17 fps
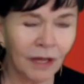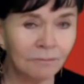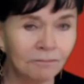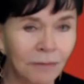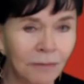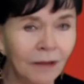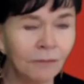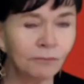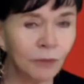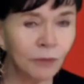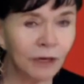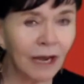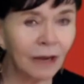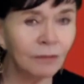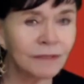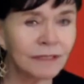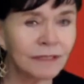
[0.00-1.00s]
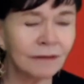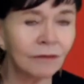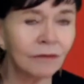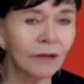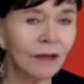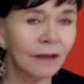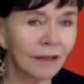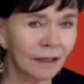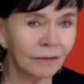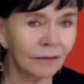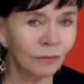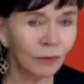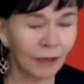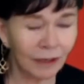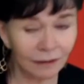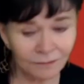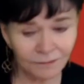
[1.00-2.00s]
And my when I was a, a
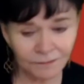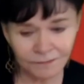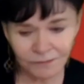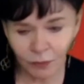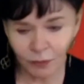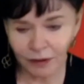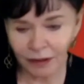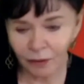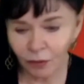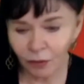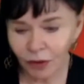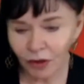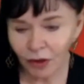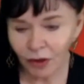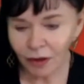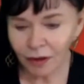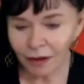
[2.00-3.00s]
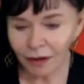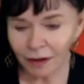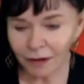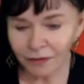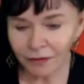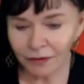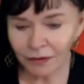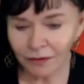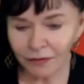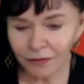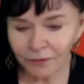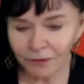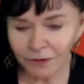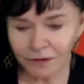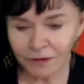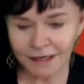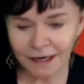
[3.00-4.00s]
well when uh, the
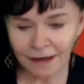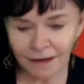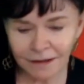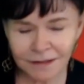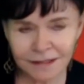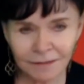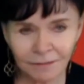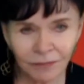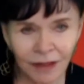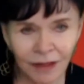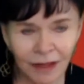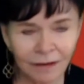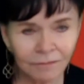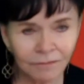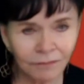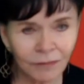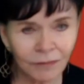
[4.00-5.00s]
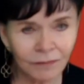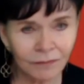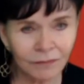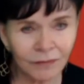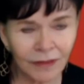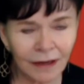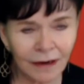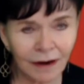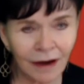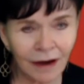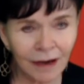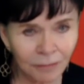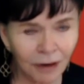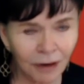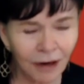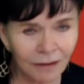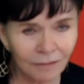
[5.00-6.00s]
first house that that I
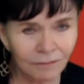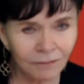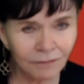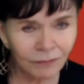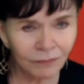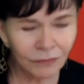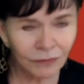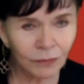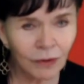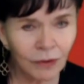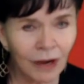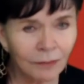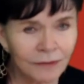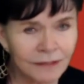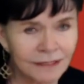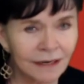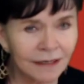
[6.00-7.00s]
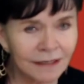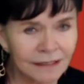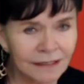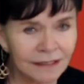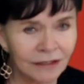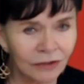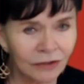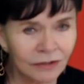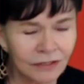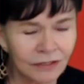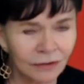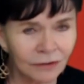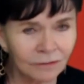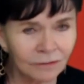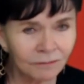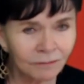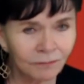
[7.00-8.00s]
bought, I was 19 years
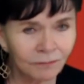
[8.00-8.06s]
old,